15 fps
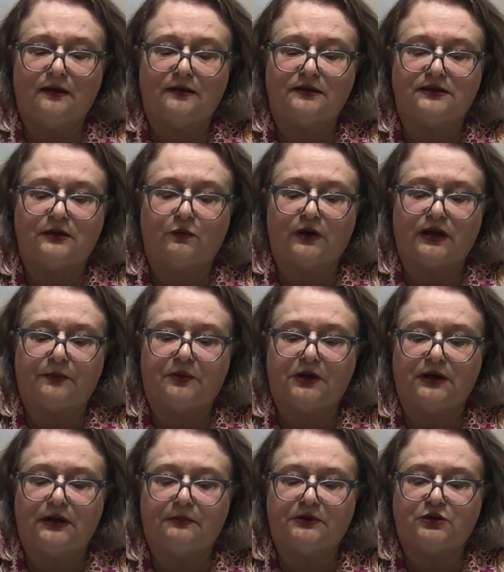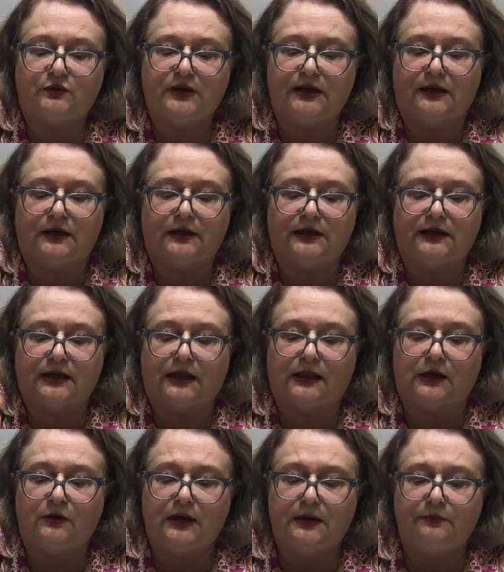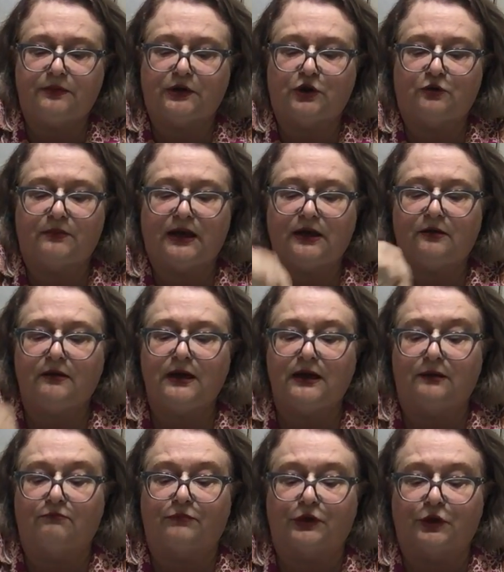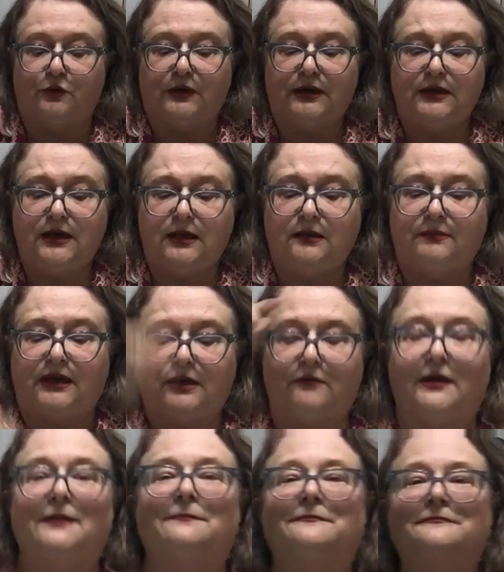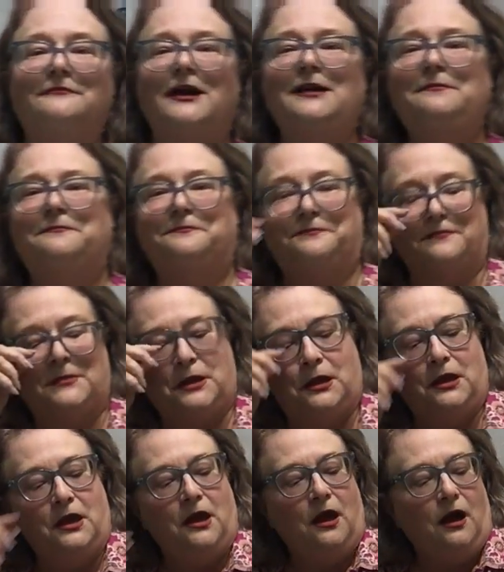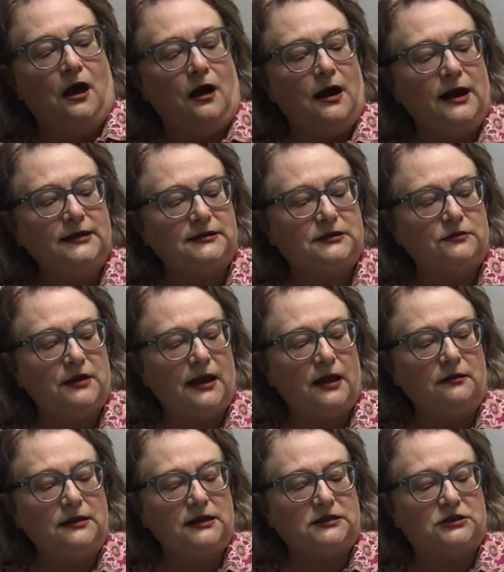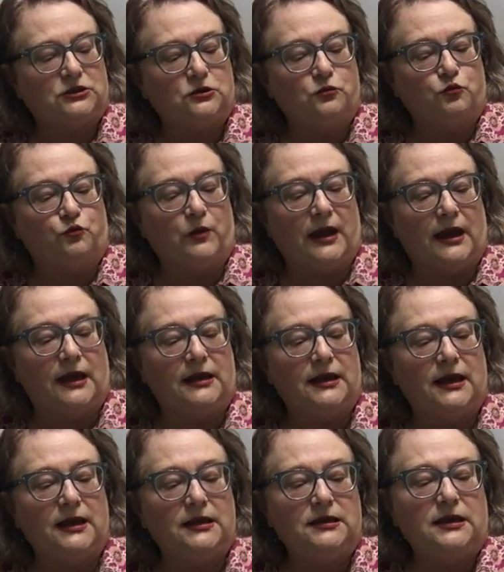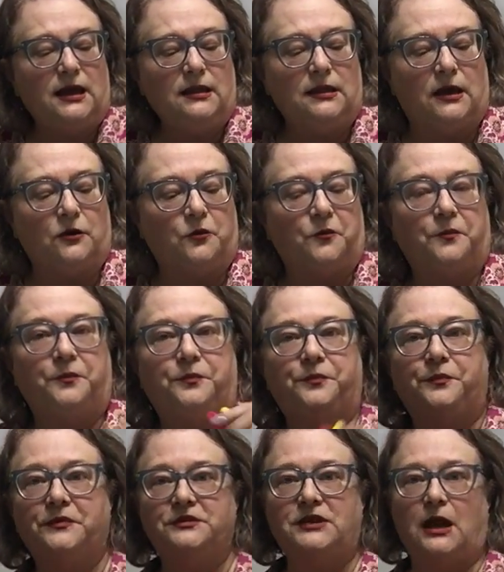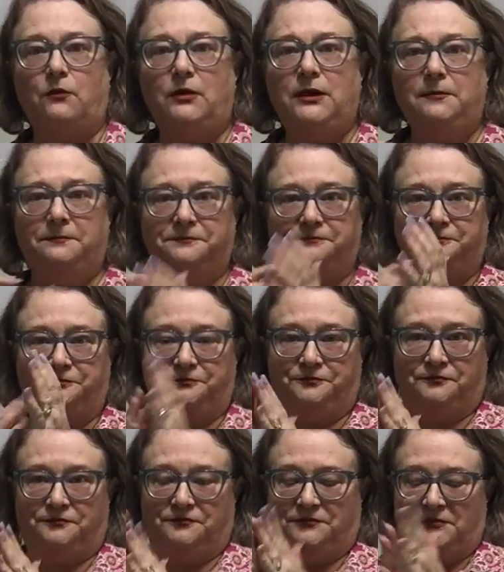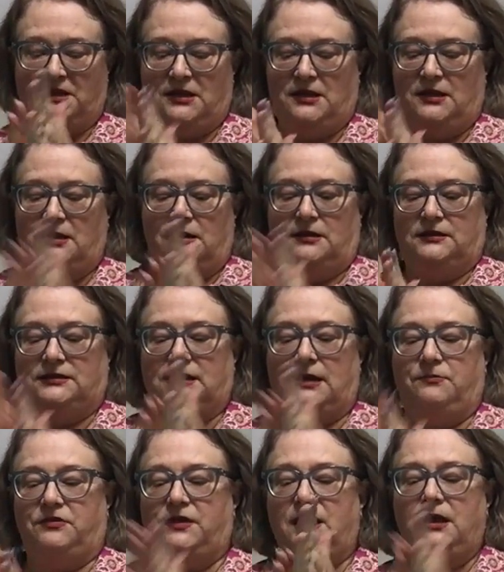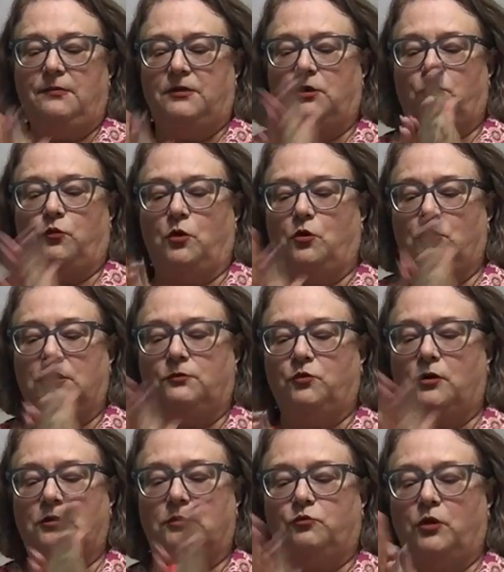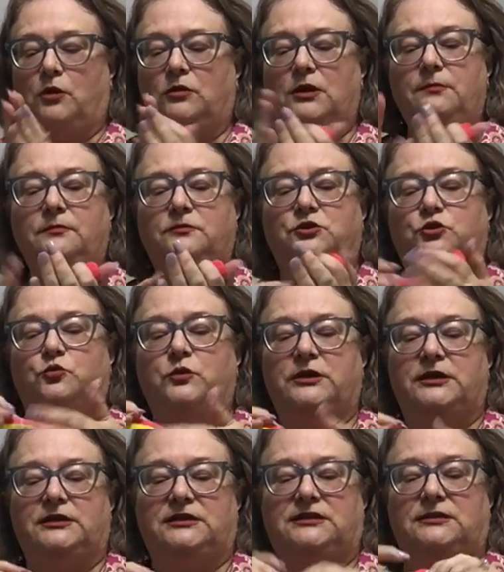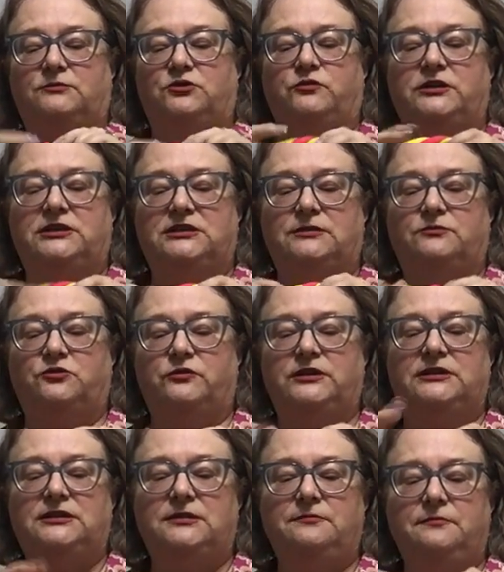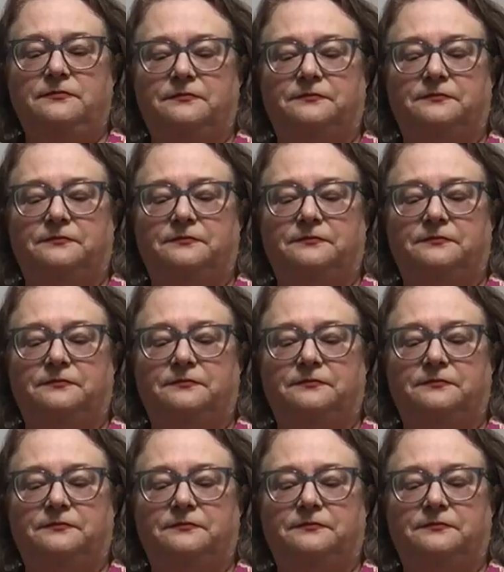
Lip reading: So we're going to put it in between. Yellow and blue make green. Blue and yellow make green, right? All right, so now let's do red and yellow, shall we? Same thing. I'm going to roll them, roll them, roll them. Twist them, twist them, twist them.